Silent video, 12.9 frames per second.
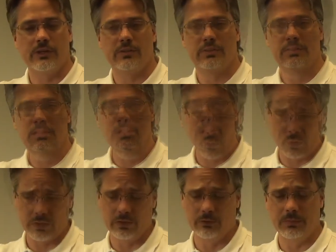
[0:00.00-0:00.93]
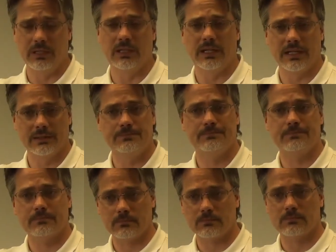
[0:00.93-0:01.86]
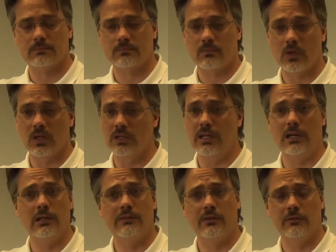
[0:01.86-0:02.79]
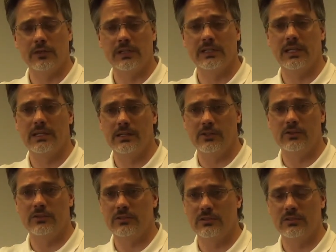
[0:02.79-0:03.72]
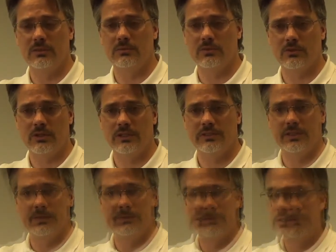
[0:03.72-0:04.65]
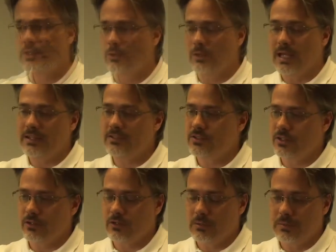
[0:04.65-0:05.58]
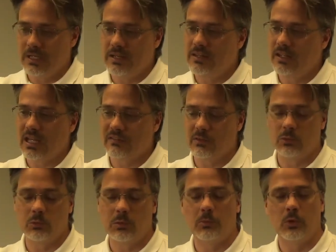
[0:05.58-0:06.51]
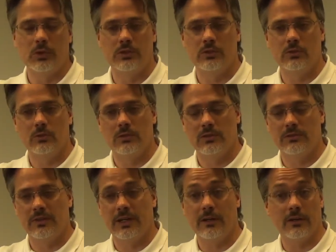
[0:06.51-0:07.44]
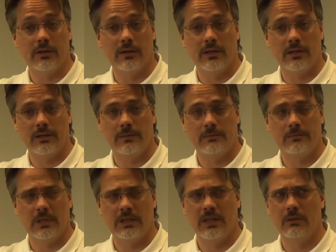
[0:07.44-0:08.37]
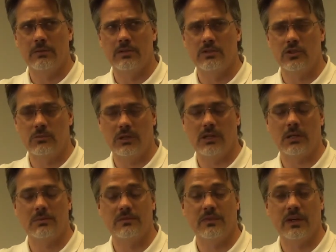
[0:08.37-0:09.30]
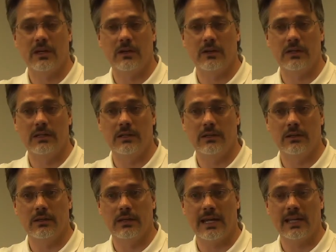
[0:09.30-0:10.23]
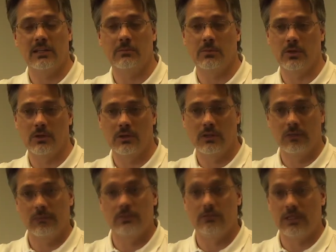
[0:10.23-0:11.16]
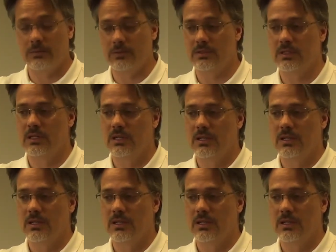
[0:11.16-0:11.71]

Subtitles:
years where you'll be like, yeah, I'll never forget that year. It was crazy. So last year, I think everyone would point to the fire. I think it was the Chimney Tops fire in Gatlinburg, right? So that was